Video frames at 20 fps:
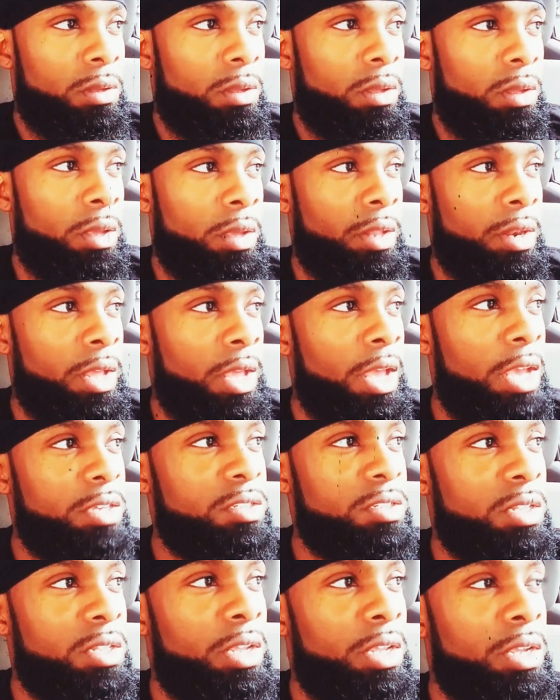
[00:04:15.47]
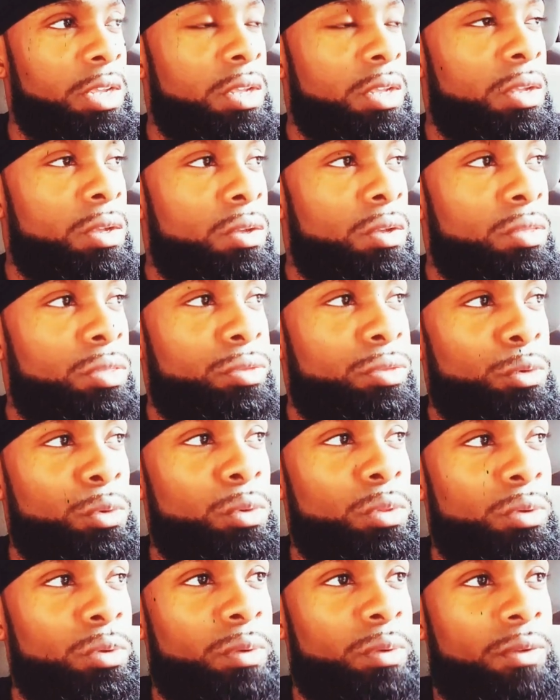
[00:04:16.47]
And actually threw
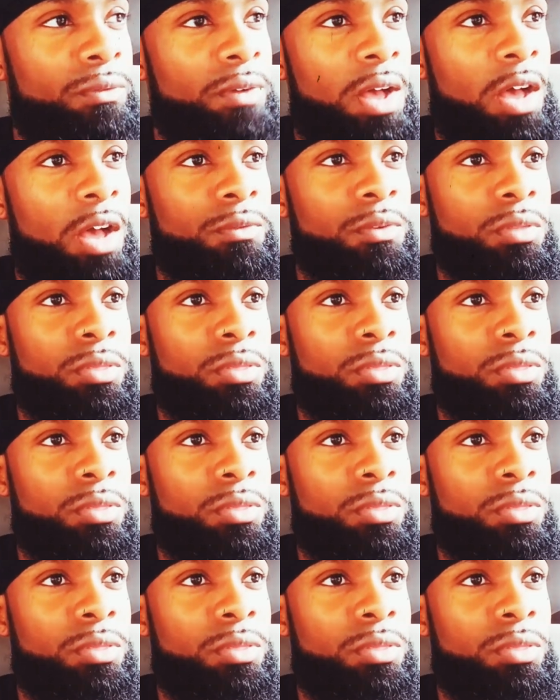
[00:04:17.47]
the revolver